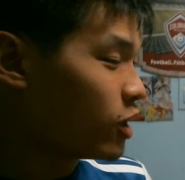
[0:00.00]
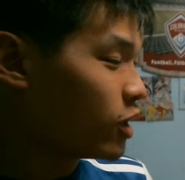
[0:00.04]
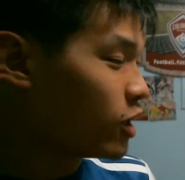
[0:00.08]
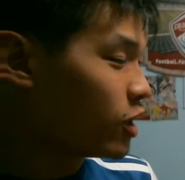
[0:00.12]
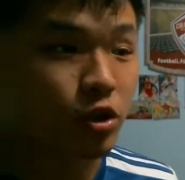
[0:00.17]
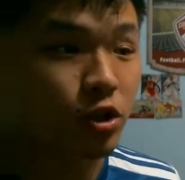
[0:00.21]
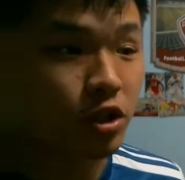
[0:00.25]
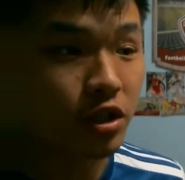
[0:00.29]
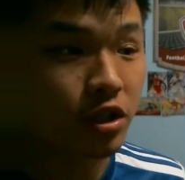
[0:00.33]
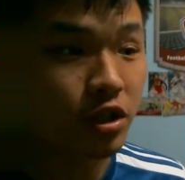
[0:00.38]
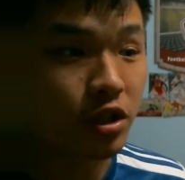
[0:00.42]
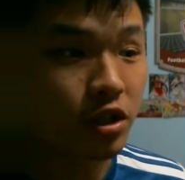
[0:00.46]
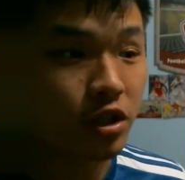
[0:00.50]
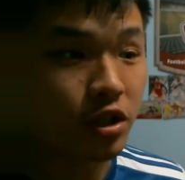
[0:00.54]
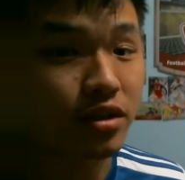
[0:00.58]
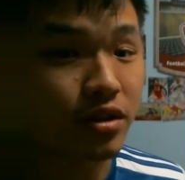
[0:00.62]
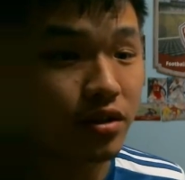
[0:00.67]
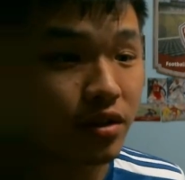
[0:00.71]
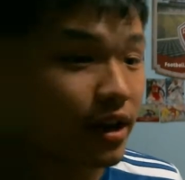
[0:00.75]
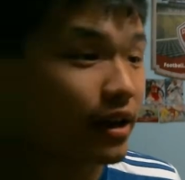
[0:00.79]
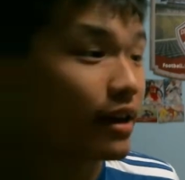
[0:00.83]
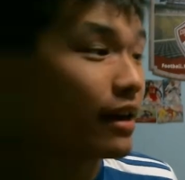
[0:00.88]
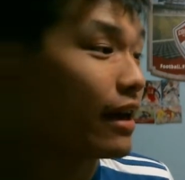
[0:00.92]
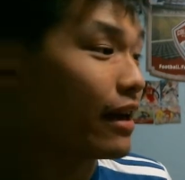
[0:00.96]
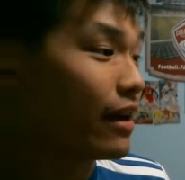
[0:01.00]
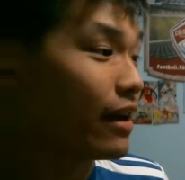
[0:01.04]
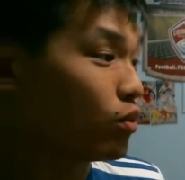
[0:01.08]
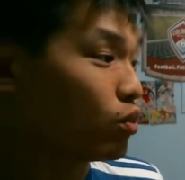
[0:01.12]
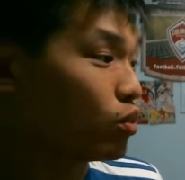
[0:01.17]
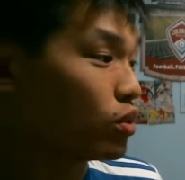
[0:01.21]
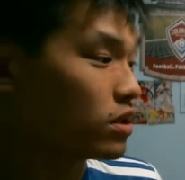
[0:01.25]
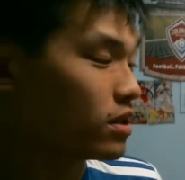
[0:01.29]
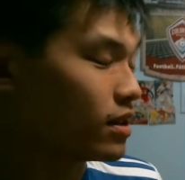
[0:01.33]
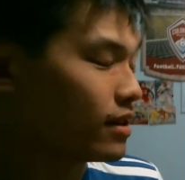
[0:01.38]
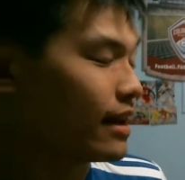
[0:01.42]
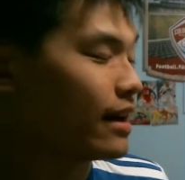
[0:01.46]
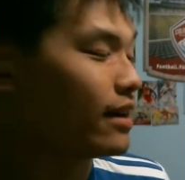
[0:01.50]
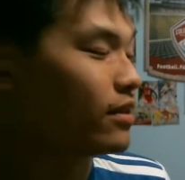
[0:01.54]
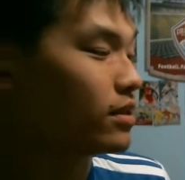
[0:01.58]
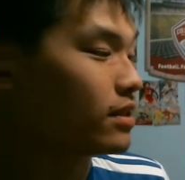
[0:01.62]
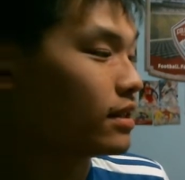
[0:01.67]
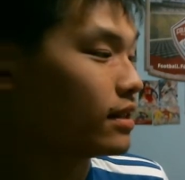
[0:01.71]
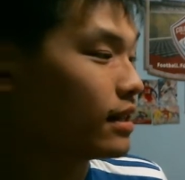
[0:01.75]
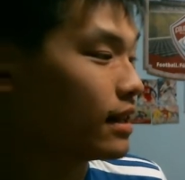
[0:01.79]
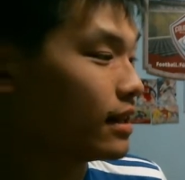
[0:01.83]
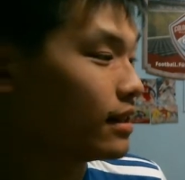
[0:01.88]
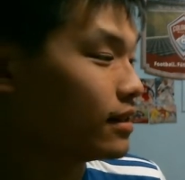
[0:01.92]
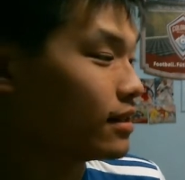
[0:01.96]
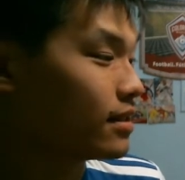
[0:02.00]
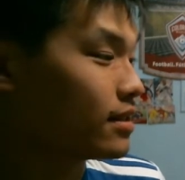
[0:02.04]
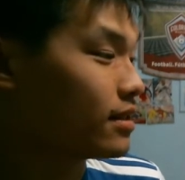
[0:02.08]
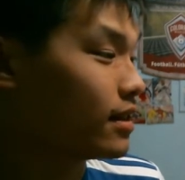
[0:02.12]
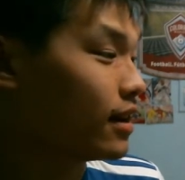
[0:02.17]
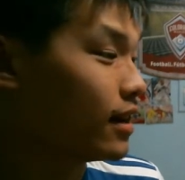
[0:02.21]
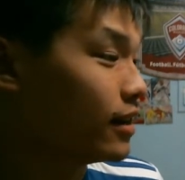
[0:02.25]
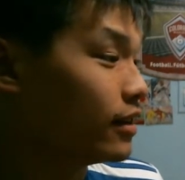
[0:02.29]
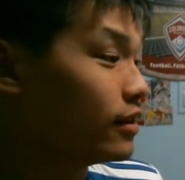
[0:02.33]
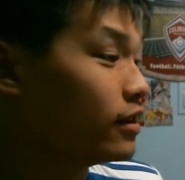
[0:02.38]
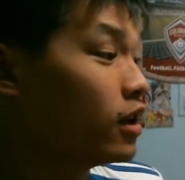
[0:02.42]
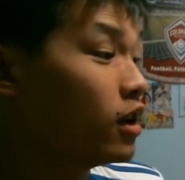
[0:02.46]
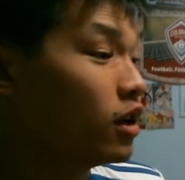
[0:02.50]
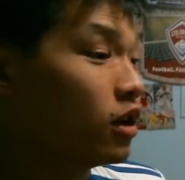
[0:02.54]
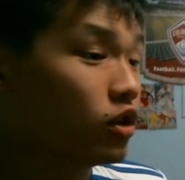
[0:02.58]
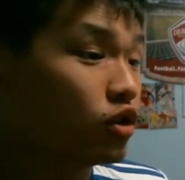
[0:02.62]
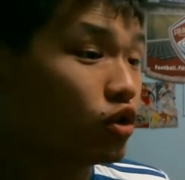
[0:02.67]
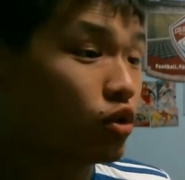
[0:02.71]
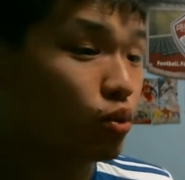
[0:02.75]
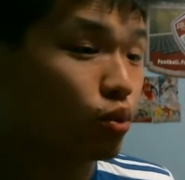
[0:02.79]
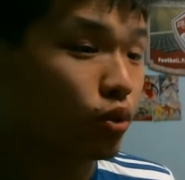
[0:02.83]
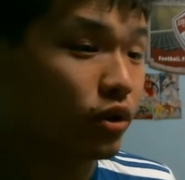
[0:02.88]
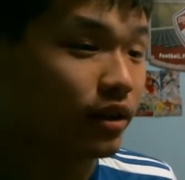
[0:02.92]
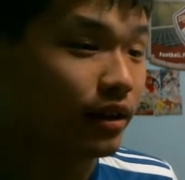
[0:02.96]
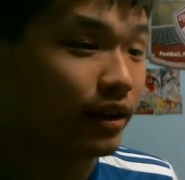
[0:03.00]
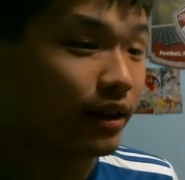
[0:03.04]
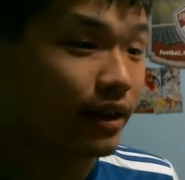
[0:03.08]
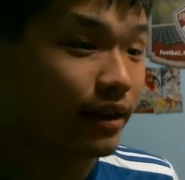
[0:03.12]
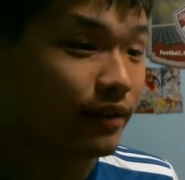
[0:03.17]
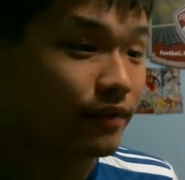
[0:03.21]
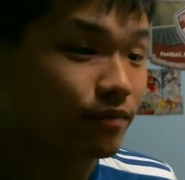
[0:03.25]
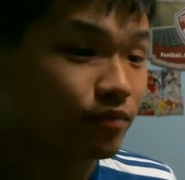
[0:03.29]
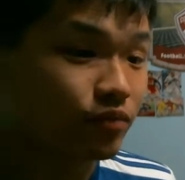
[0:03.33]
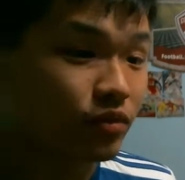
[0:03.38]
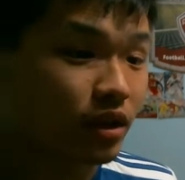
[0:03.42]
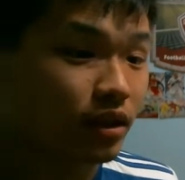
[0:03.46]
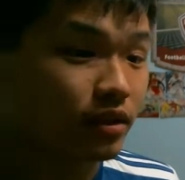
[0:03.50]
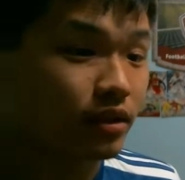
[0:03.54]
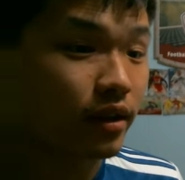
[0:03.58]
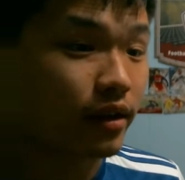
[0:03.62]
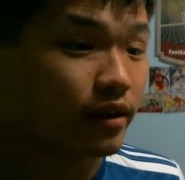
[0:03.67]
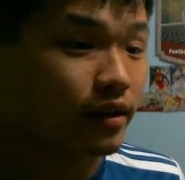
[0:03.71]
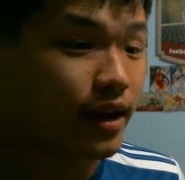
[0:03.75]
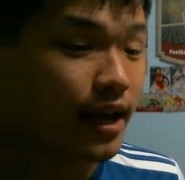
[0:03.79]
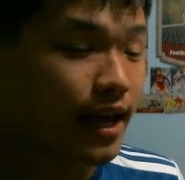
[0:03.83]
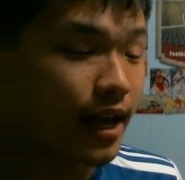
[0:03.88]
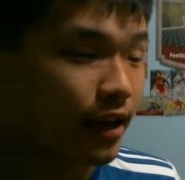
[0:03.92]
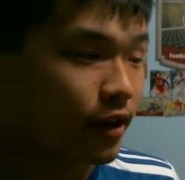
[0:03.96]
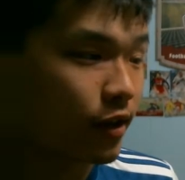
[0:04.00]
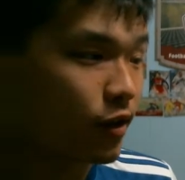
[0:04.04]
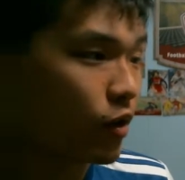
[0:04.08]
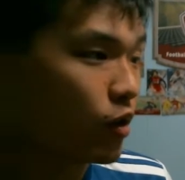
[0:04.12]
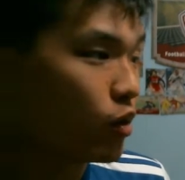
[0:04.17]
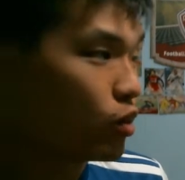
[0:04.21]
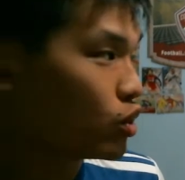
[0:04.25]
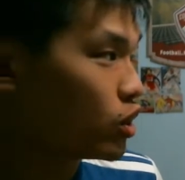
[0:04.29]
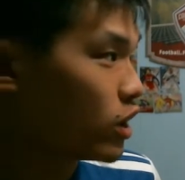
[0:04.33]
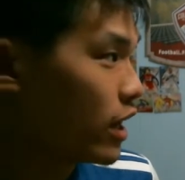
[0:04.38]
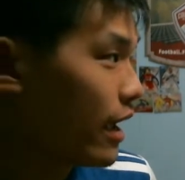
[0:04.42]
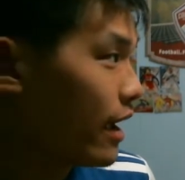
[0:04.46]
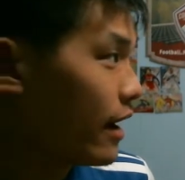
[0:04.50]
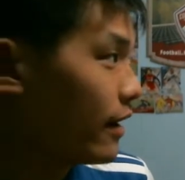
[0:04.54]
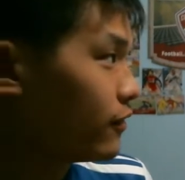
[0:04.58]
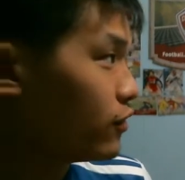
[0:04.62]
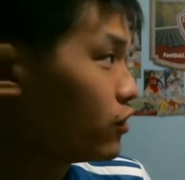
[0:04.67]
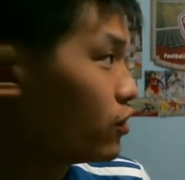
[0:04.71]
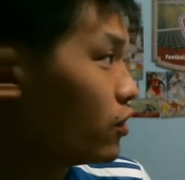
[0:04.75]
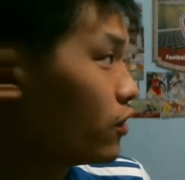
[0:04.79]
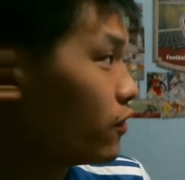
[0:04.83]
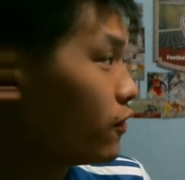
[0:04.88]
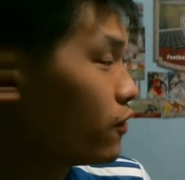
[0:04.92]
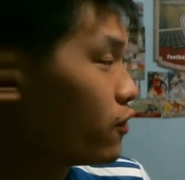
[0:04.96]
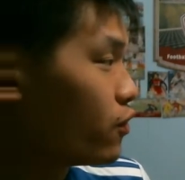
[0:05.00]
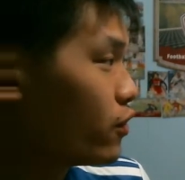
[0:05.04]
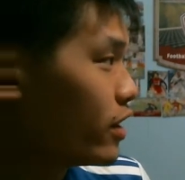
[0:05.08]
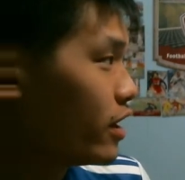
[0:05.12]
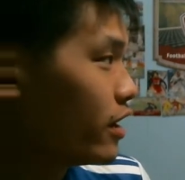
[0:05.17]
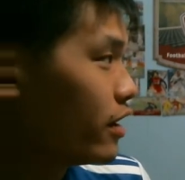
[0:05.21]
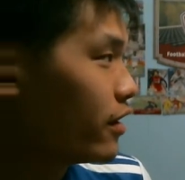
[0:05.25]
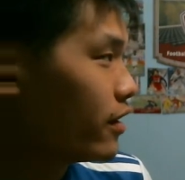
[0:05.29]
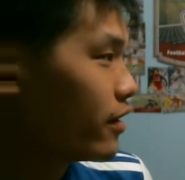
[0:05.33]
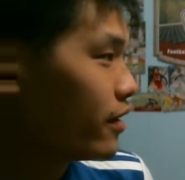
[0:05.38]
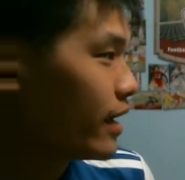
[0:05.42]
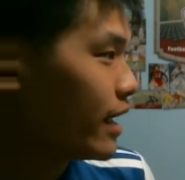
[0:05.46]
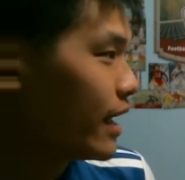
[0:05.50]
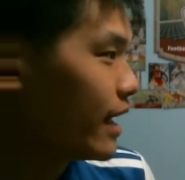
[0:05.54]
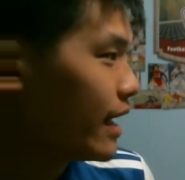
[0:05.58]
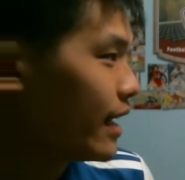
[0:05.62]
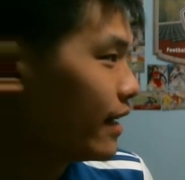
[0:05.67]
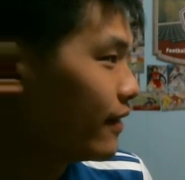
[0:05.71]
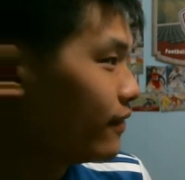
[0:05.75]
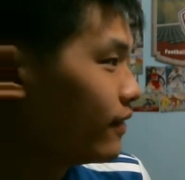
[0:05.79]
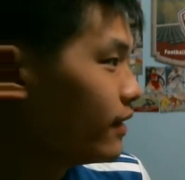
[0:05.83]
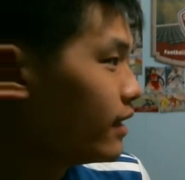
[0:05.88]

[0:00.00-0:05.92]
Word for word: which yesterday it was announced that they decided to relieve their head coach after a three year in